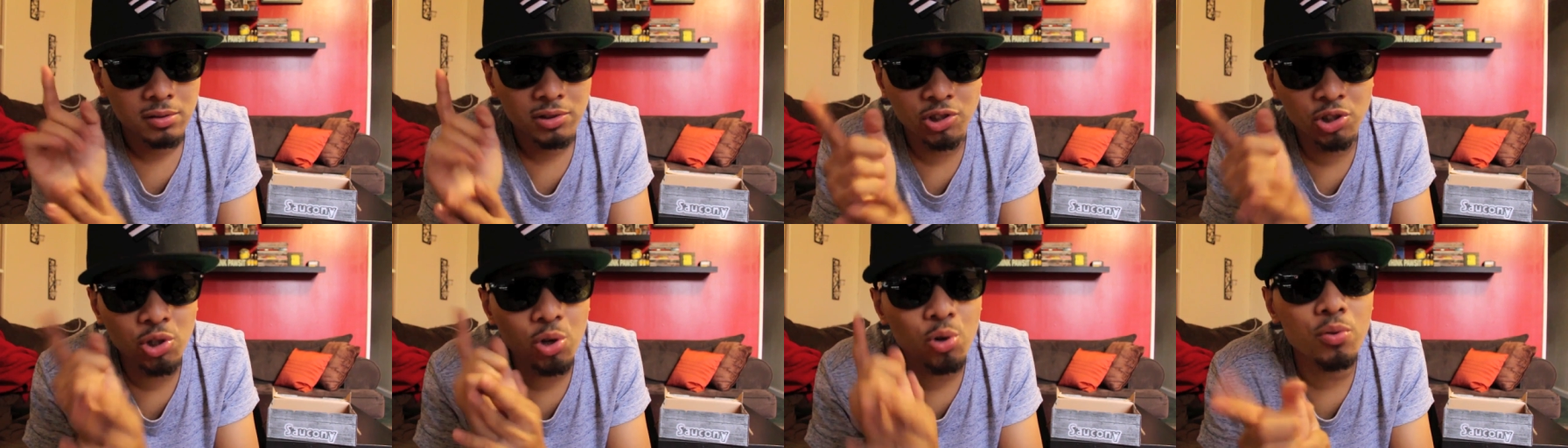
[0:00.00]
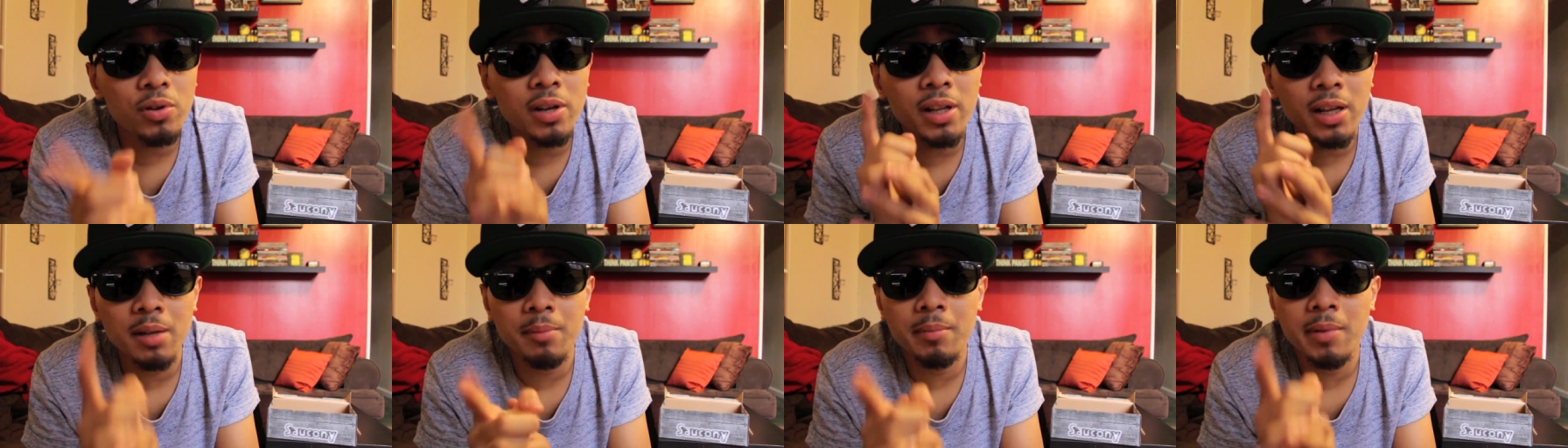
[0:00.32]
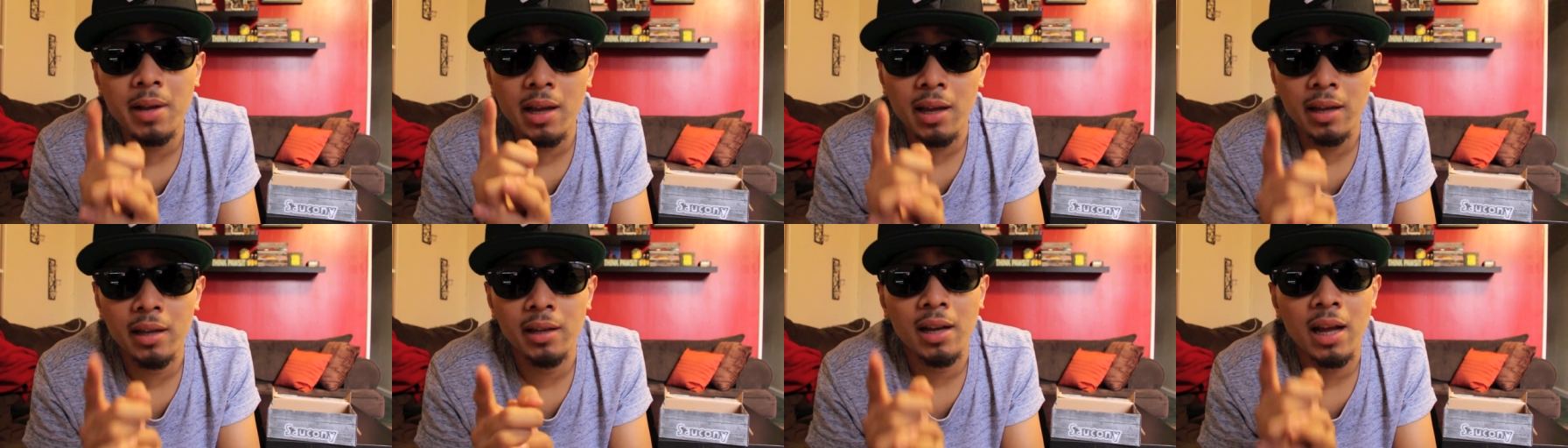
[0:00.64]
tune in,
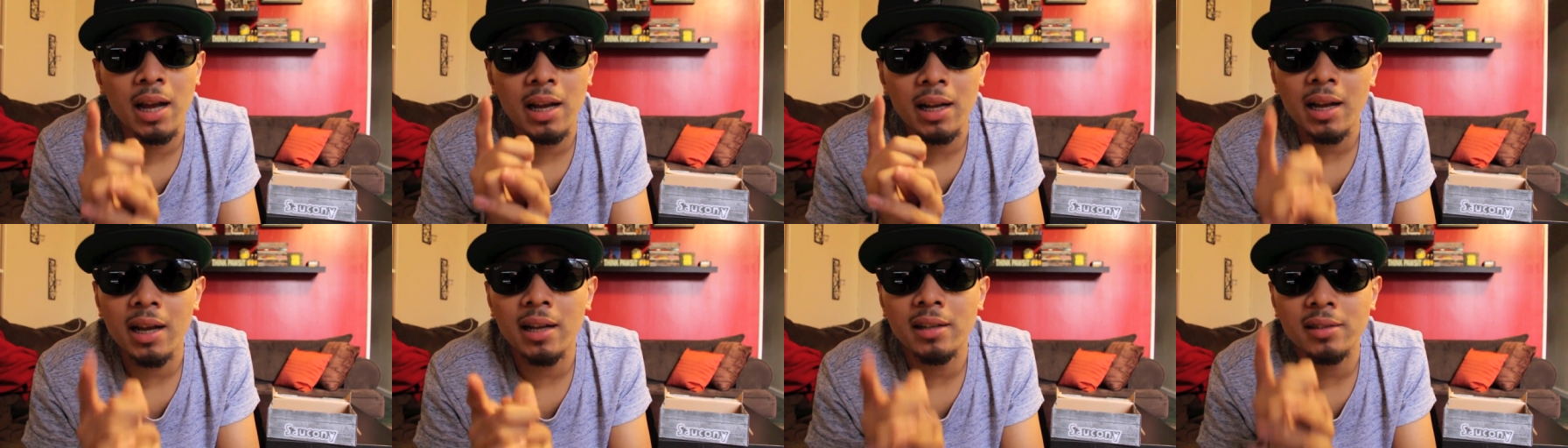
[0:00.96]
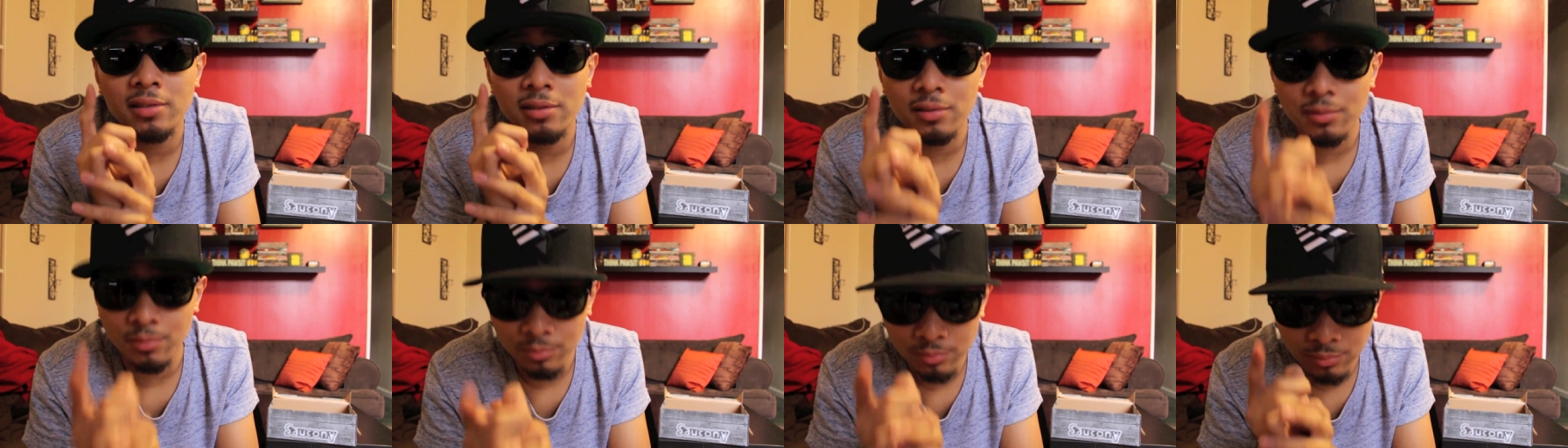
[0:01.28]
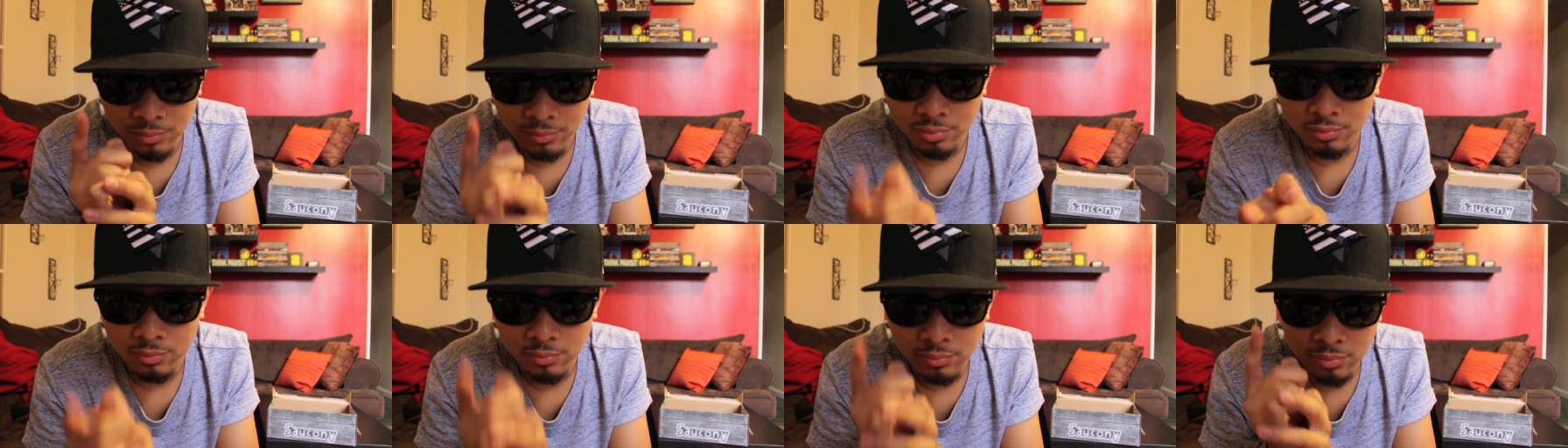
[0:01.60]
man. I got
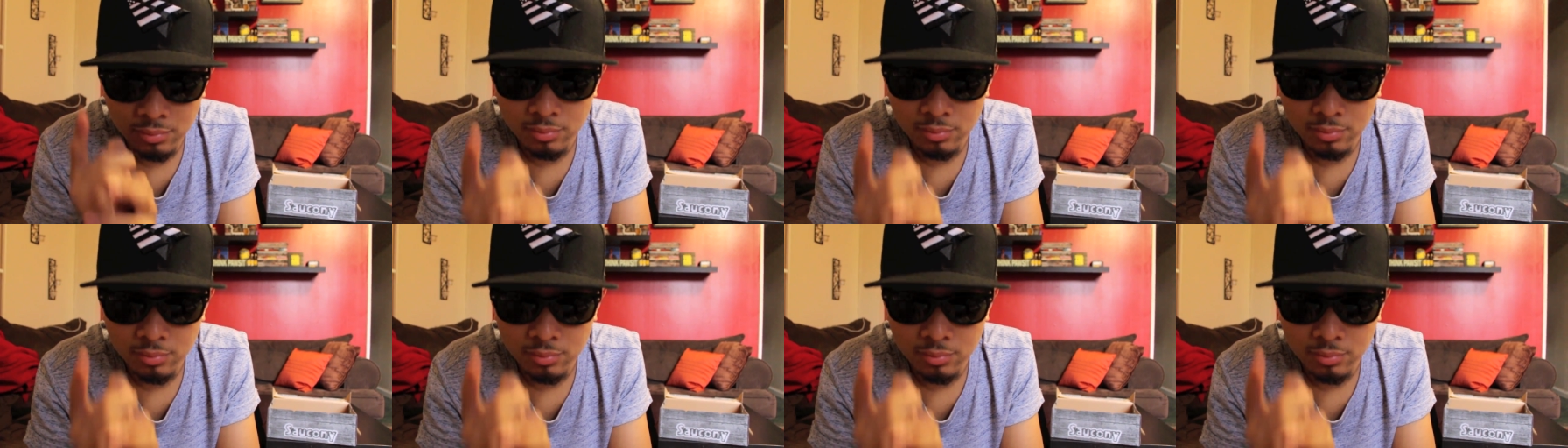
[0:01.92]
some